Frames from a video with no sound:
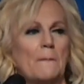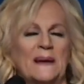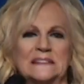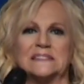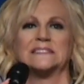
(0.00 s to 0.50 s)
up
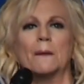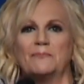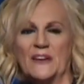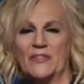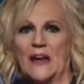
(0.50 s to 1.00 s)
in
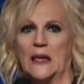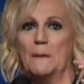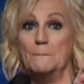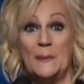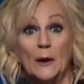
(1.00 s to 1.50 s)
something that
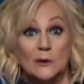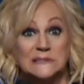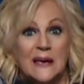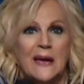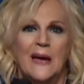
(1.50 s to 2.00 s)
he
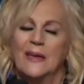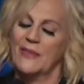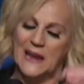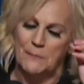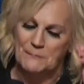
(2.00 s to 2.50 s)
built,
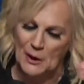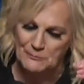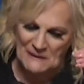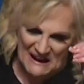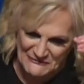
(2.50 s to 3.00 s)
that he
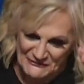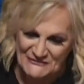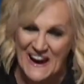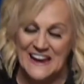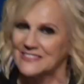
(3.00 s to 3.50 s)
built by
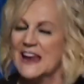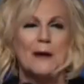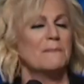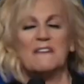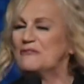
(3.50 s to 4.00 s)
faith,
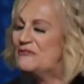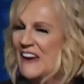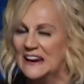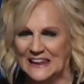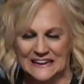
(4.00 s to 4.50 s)
not by
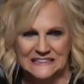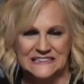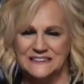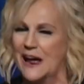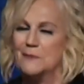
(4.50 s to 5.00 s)

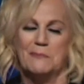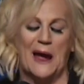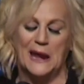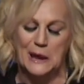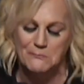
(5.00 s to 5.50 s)
feelings, not
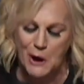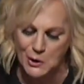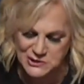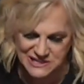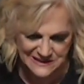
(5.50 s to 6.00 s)
by
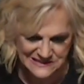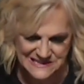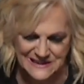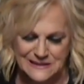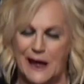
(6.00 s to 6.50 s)

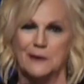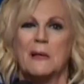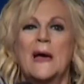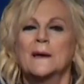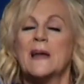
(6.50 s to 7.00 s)
emotions, and
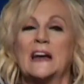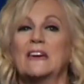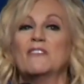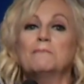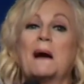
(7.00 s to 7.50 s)
not, not
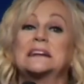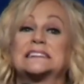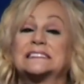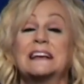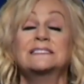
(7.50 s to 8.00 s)
even by
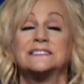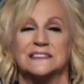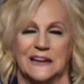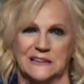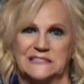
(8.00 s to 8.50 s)

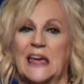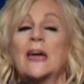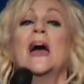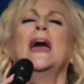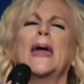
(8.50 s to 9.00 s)
senses.
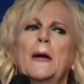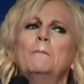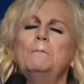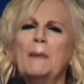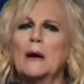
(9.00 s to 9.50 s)
He,
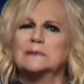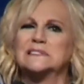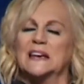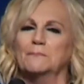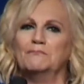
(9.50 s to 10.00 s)
he
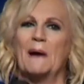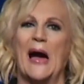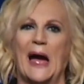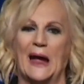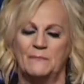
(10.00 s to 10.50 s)
built it
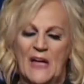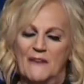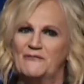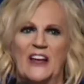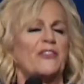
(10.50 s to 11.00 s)
by
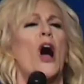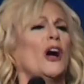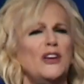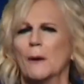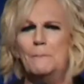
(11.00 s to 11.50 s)
faith.
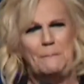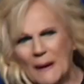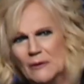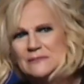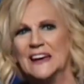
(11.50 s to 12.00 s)
Are you
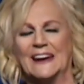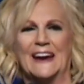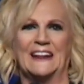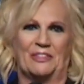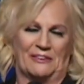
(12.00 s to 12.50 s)
building
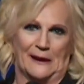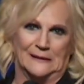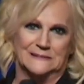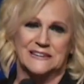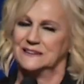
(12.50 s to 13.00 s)

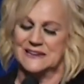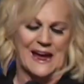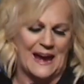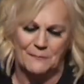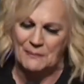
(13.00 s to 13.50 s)
anything
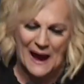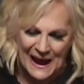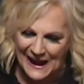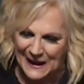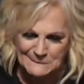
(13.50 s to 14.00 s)
today
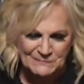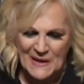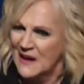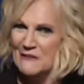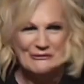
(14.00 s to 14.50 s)
by
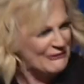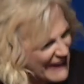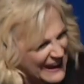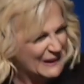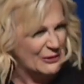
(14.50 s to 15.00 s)
faith?
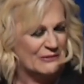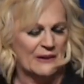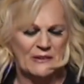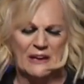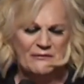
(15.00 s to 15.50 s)
Faith.
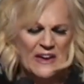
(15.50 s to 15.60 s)
If, if,